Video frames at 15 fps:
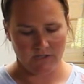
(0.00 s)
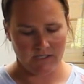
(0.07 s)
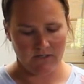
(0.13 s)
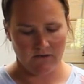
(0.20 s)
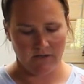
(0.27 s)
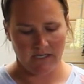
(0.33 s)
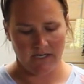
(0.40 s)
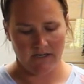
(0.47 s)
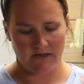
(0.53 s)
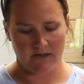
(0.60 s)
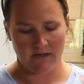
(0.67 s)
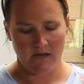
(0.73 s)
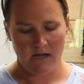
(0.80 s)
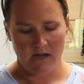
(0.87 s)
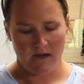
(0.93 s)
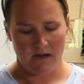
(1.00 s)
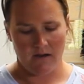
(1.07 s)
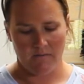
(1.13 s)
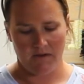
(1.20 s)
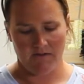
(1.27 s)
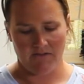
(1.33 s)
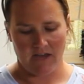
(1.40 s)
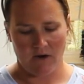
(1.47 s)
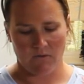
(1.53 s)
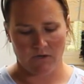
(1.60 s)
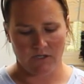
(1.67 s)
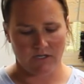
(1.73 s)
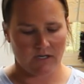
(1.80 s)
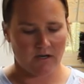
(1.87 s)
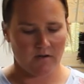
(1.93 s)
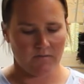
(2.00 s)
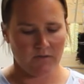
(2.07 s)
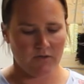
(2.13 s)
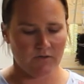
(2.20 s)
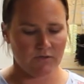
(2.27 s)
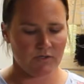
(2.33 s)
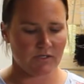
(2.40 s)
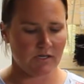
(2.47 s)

seal here um, if that were to come loose.